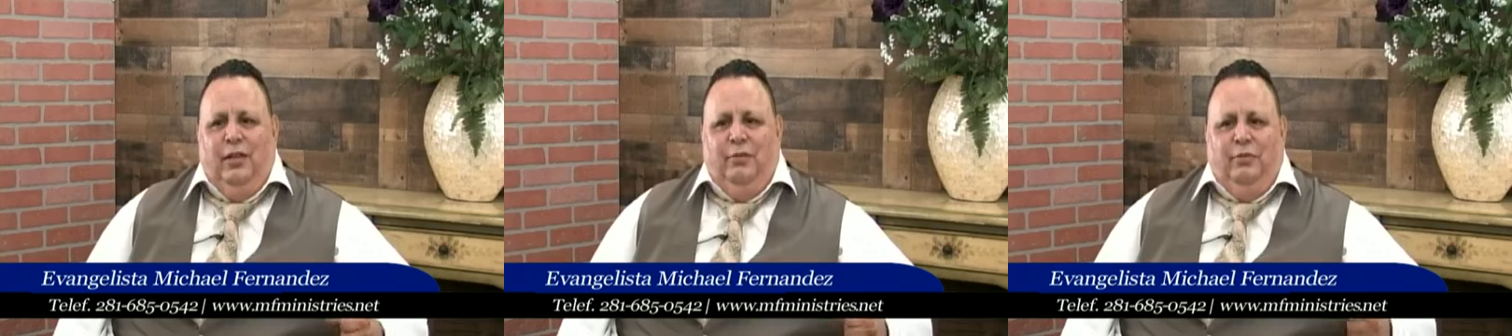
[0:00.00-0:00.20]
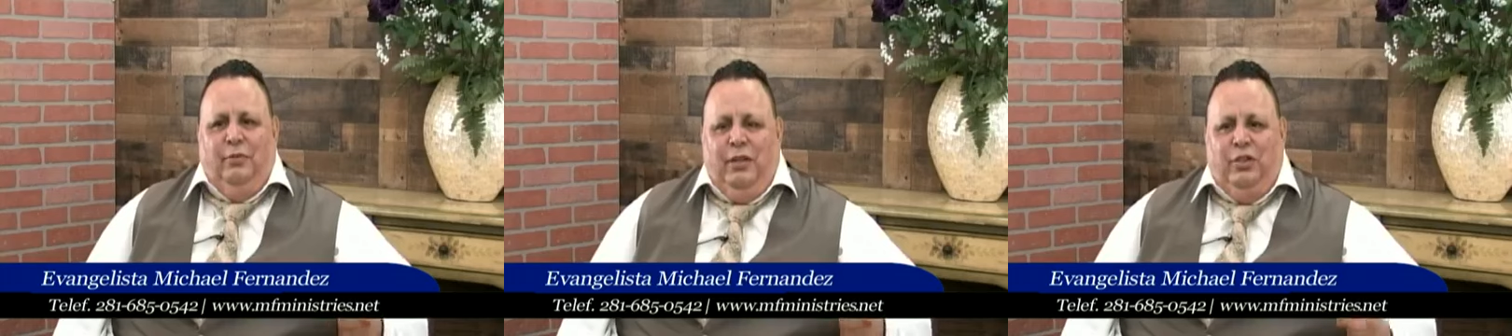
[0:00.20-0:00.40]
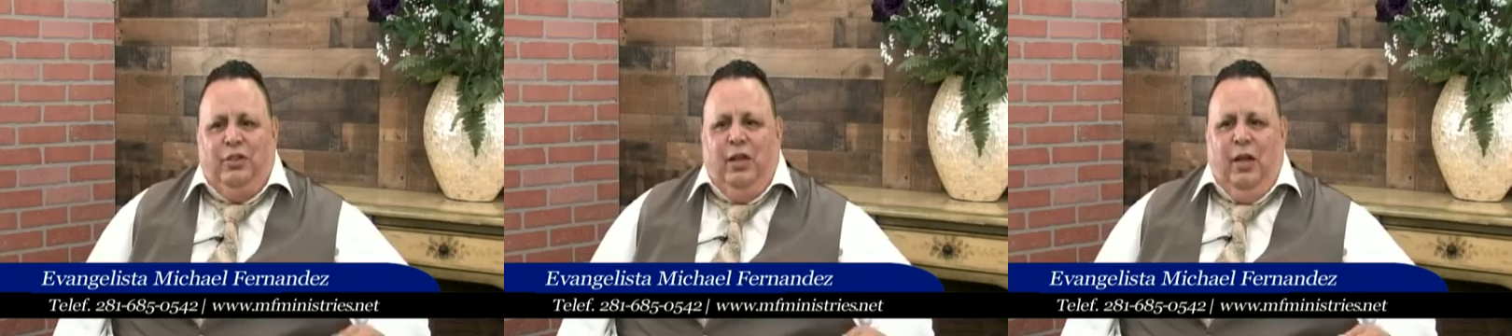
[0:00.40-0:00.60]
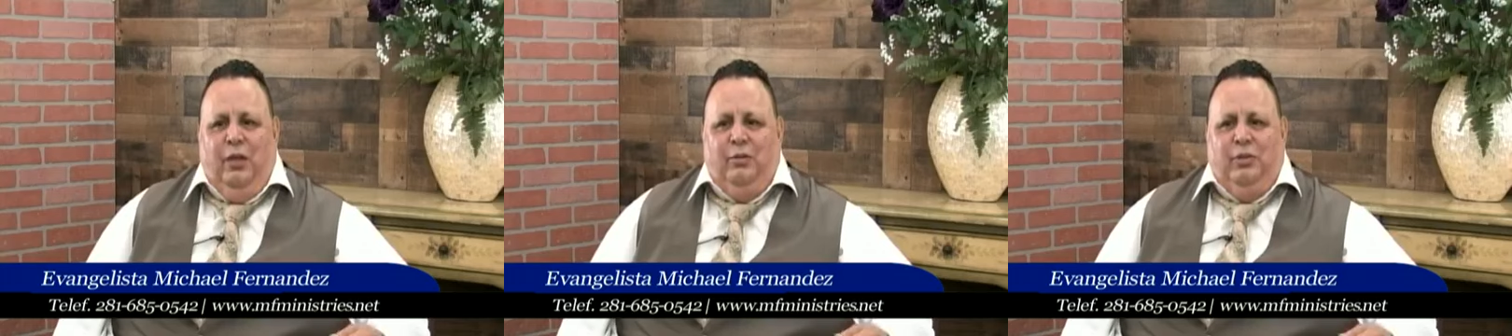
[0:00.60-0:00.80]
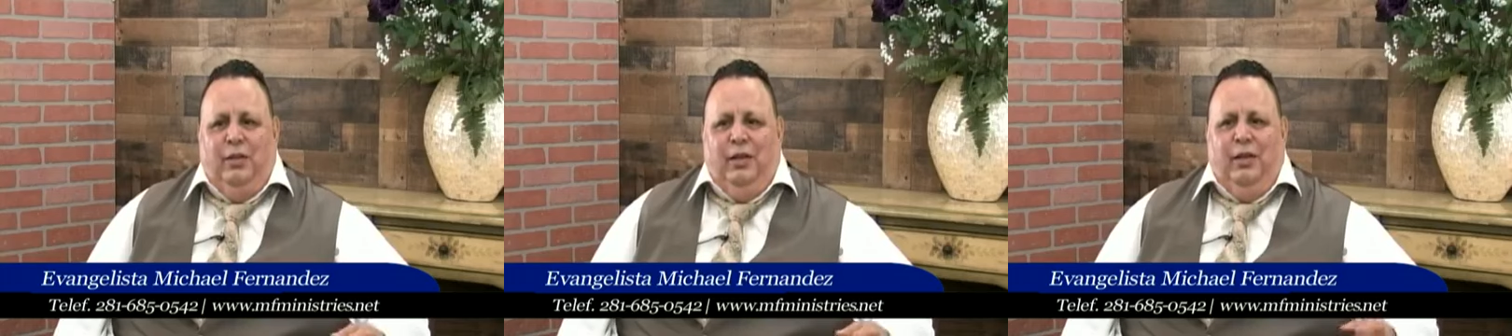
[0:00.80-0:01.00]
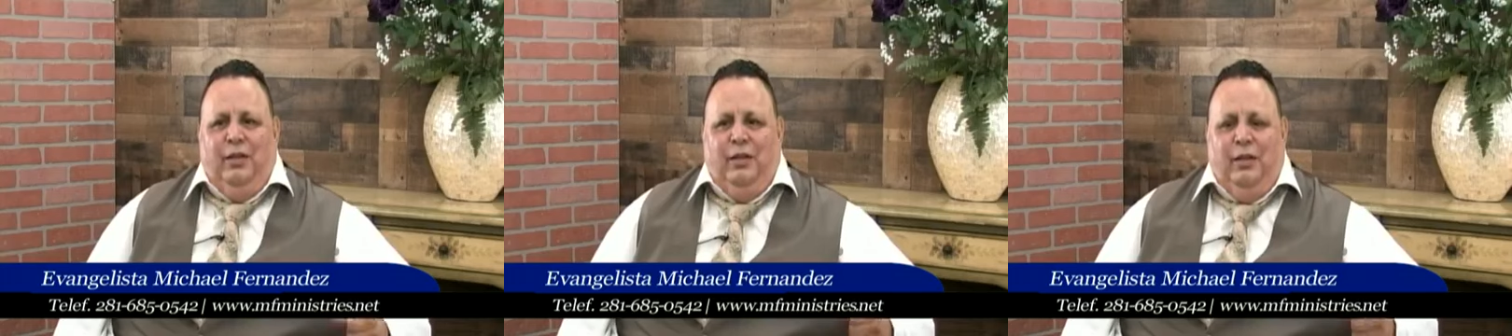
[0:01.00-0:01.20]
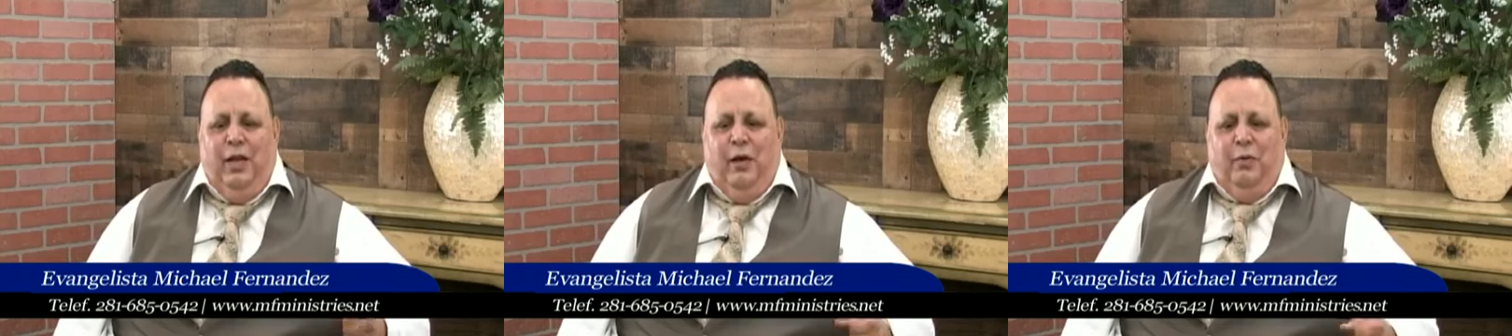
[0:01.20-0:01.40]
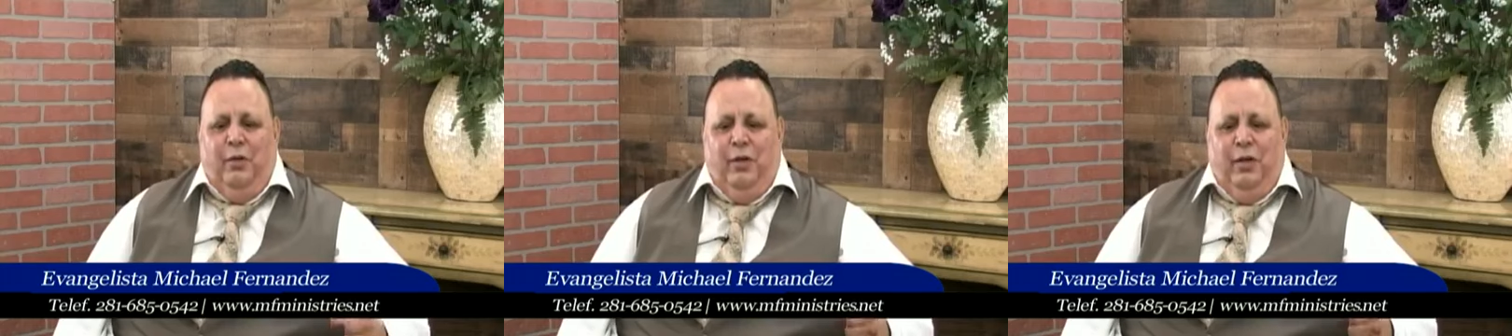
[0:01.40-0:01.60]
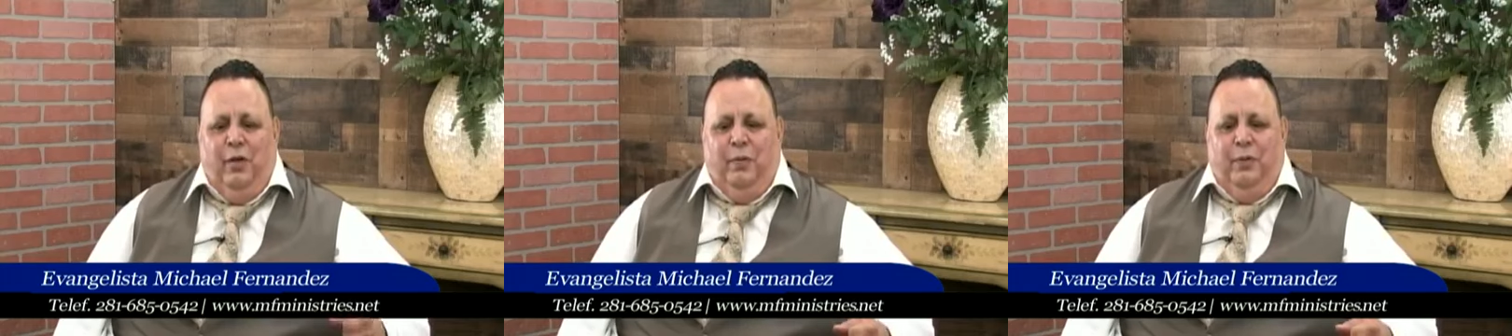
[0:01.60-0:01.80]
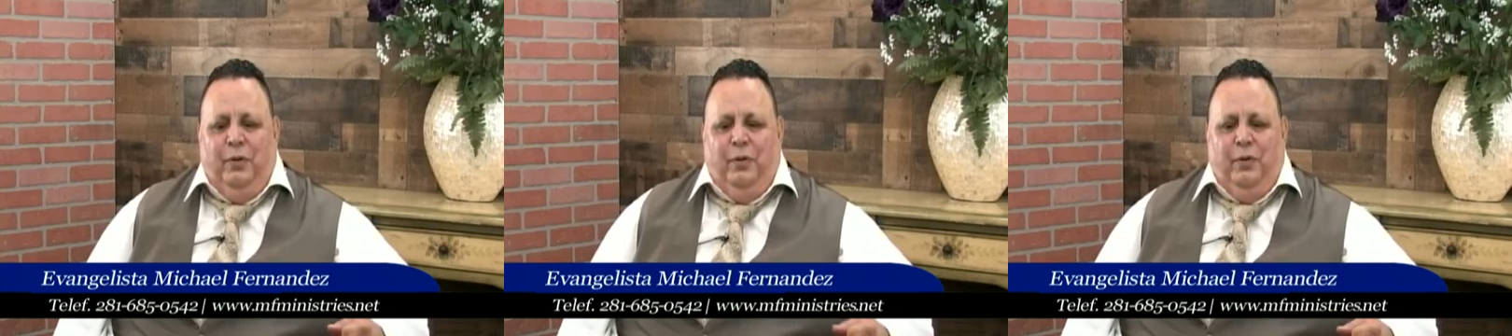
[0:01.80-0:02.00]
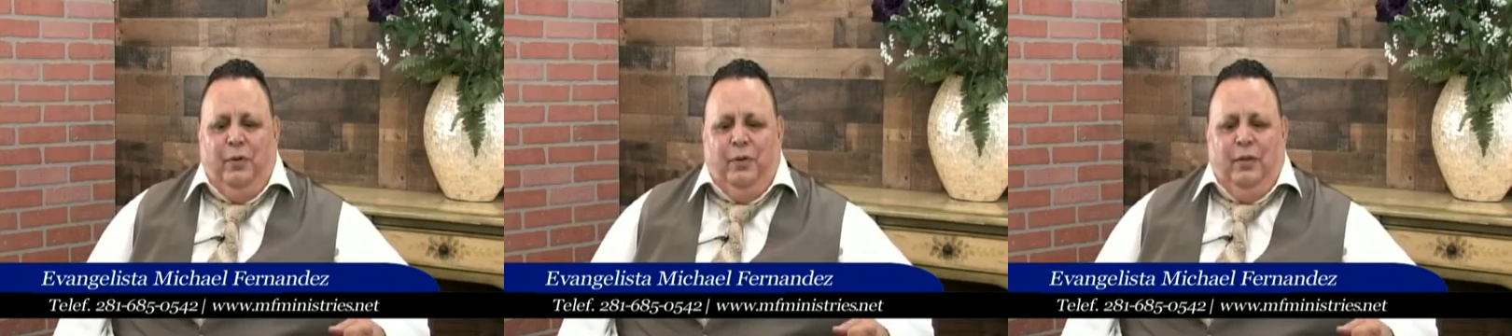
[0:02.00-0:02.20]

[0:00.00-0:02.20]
Reach out, and God will help you.